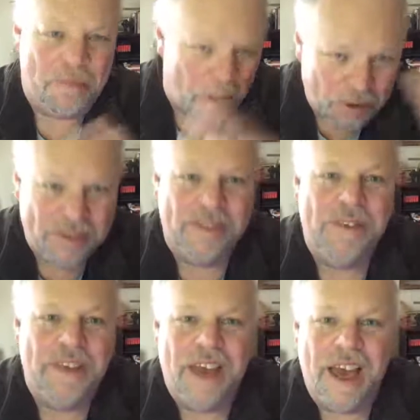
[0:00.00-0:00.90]
most of the
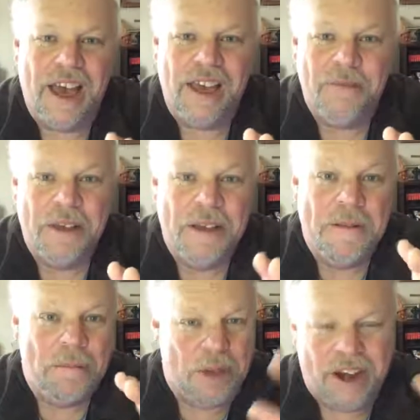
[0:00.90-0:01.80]
time,
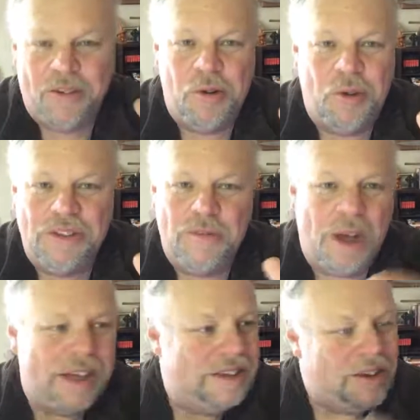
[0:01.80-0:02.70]
but every once in a
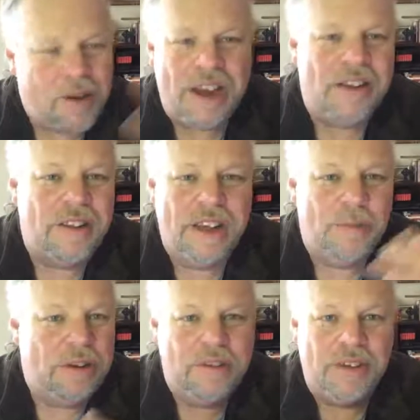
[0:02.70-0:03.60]
while, go out on a limb
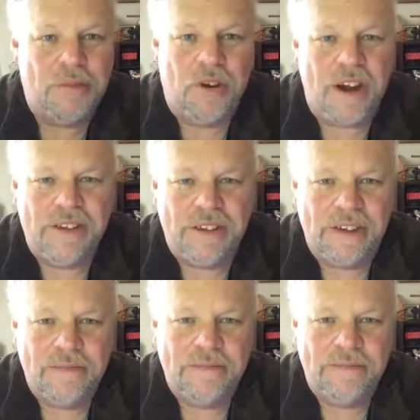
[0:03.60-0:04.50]
and do something crazy
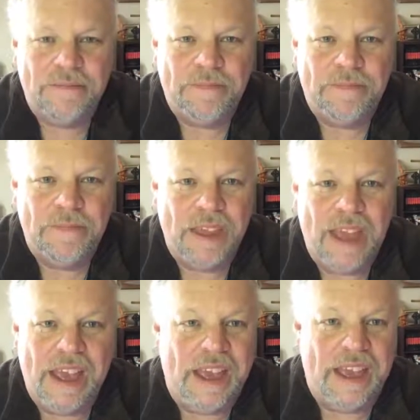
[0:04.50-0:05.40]

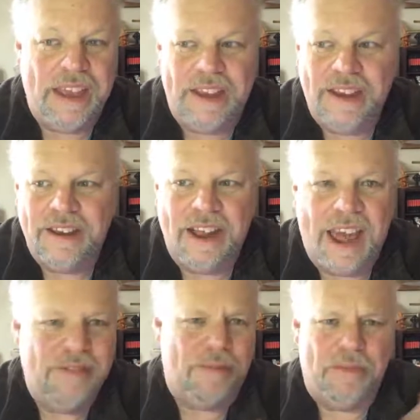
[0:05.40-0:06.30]
and
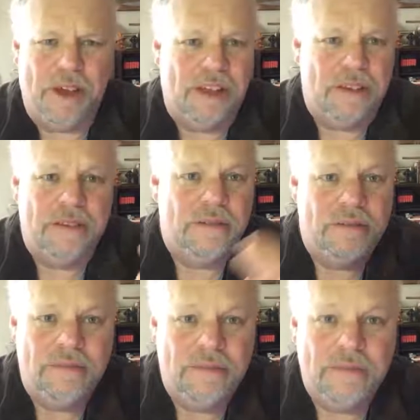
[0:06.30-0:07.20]
have some fun.
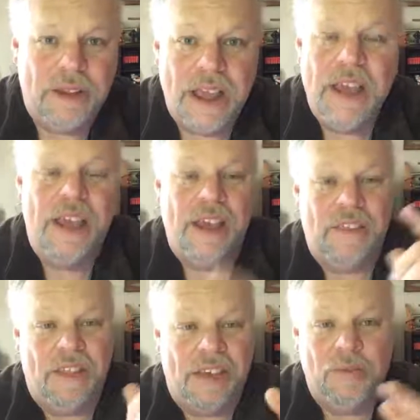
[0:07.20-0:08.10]

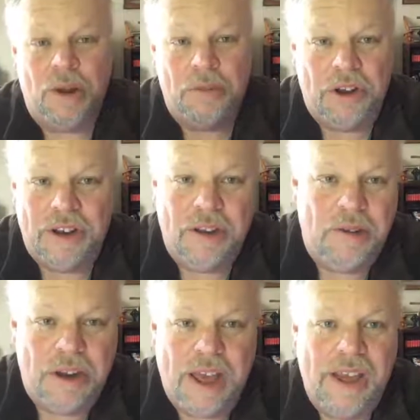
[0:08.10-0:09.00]
And that's what I'm going to do
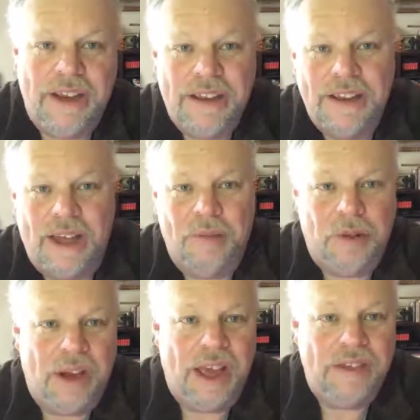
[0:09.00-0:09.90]
tonight. I'm
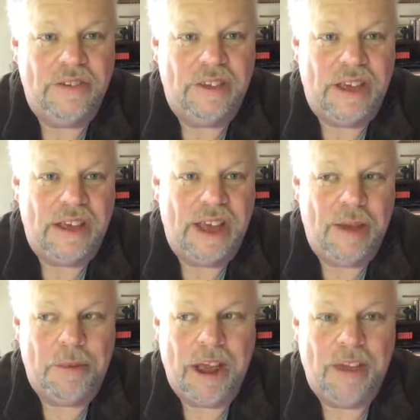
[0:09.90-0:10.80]
going to actually,
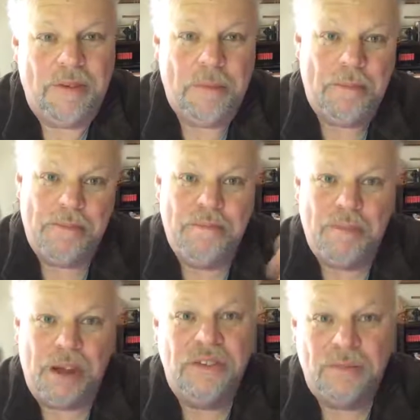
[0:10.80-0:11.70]
I'm going to have a
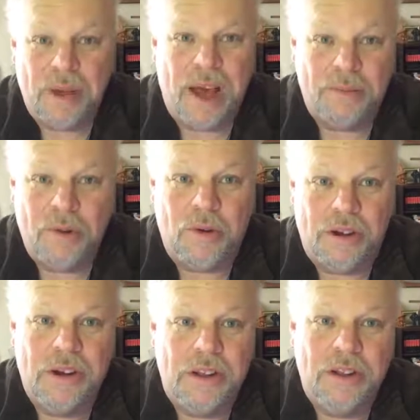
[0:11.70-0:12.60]
bunch of
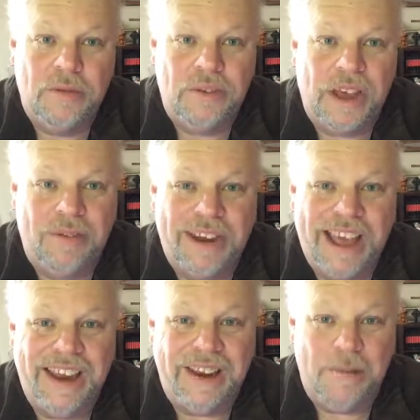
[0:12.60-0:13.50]
popcorn, which I haven't
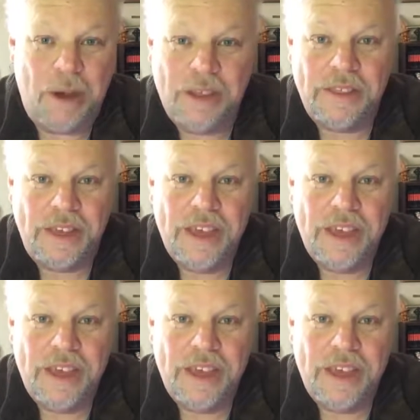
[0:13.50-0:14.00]
had in a month,